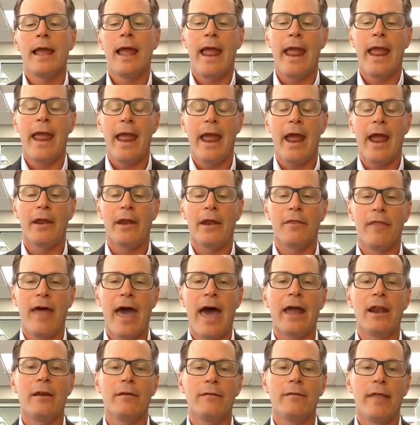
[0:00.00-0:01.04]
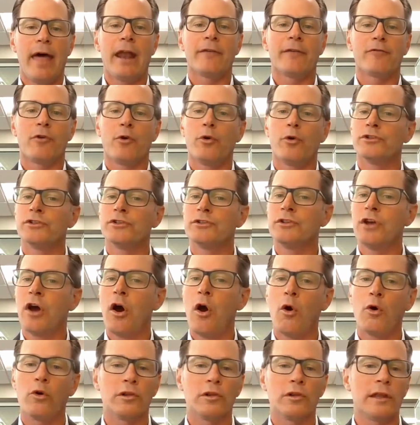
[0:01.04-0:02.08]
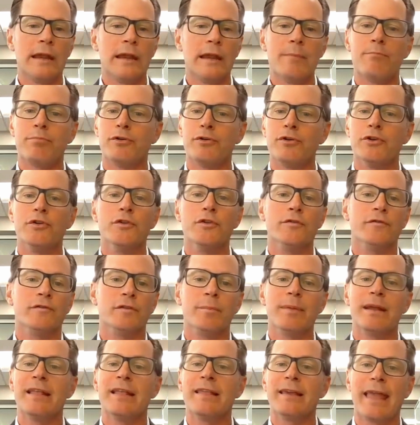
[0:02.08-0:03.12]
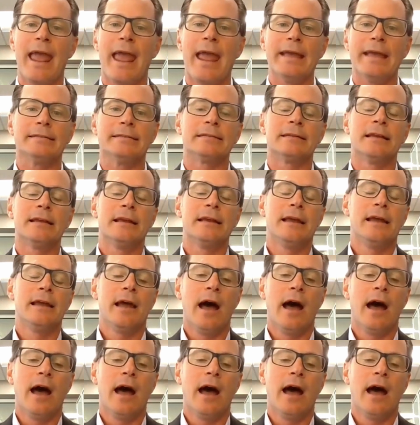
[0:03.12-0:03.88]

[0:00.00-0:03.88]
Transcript: And that of course, totally proved to be the case.